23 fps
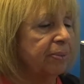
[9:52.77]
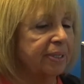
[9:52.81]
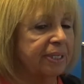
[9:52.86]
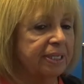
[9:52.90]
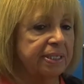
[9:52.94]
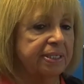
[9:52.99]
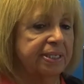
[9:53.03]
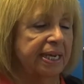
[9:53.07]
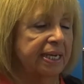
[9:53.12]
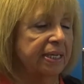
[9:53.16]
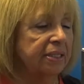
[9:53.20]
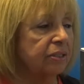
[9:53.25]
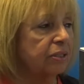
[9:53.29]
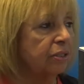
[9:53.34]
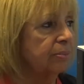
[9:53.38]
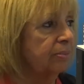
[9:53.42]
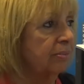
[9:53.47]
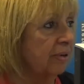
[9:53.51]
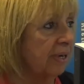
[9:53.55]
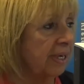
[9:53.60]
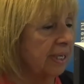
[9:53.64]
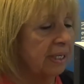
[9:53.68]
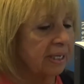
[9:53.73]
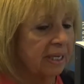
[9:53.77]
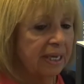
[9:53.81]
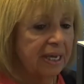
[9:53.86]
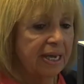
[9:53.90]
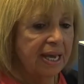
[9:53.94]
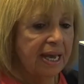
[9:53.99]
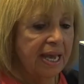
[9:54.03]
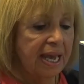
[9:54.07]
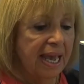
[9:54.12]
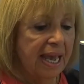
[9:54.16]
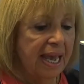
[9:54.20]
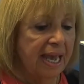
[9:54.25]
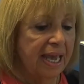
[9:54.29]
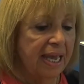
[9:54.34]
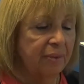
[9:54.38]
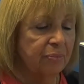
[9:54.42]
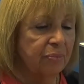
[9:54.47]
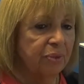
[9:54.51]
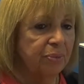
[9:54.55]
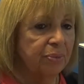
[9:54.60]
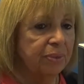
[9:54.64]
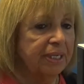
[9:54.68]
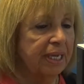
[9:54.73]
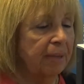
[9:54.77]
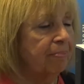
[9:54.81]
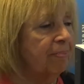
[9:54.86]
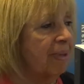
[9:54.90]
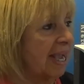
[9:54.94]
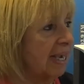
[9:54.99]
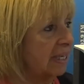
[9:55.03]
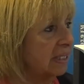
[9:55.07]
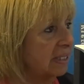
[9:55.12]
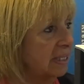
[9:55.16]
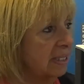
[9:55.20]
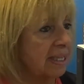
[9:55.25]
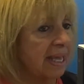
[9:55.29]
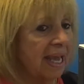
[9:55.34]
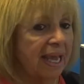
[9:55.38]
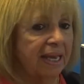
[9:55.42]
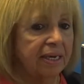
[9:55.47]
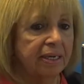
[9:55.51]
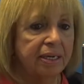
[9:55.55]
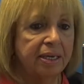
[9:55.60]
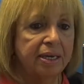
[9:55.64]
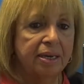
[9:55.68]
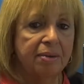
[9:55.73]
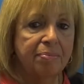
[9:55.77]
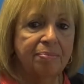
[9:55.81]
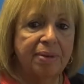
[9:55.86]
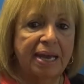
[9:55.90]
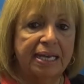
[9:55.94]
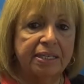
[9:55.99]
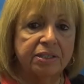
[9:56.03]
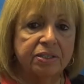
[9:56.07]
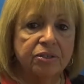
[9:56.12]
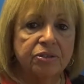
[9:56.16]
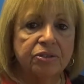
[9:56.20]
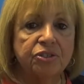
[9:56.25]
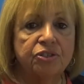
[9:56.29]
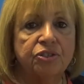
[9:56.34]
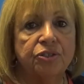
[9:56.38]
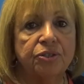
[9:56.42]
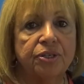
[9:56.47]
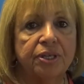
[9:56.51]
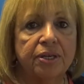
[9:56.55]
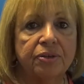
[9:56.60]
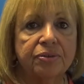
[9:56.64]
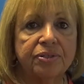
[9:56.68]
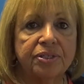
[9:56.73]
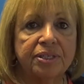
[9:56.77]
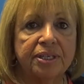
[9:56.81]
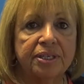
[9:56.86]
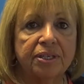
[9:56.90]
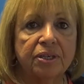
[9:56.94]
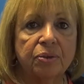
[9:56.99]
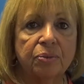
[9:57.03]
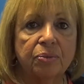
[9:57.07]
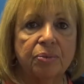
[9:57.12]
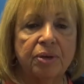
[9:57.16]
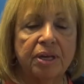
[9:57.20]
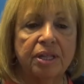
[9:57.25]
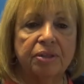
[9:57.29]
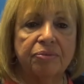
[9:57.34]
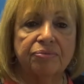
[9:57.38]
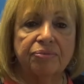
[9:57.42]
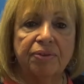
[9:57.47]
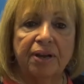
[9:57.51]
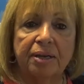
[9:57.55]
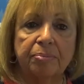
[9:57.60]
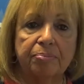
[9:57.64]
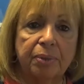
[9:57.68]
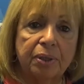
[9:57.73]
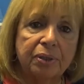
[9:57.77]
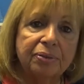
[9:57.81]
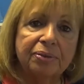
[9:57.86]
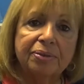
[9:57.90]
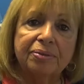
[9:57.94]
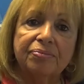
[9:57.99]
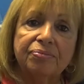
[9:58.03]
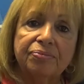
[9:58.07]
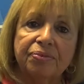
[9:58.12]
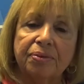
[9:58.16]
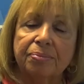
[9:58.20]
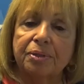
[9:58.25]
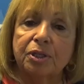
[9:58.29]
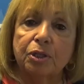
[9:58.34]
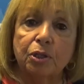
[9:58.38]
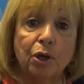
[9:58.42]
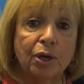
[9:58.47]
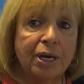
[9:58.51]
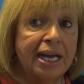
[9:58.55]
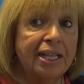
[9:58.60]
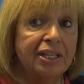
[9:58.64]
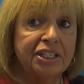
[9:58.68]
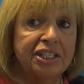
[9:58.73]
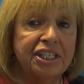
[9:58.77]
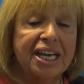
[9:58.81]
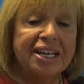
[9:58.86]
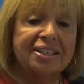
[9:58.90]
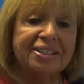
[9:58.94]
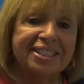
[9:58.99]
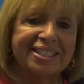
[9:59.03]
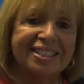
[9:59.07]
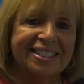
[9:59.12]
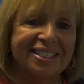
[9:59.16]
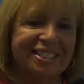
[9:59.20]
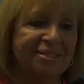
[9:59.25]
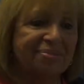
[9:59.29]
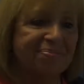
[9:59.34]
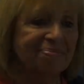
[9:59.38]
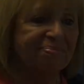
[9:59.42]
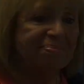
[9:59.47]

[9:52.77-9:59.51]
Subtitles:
We're going to take a little break, and we will get back to that. Back to the studios here with Frank Boulton from the Long Island Ducks.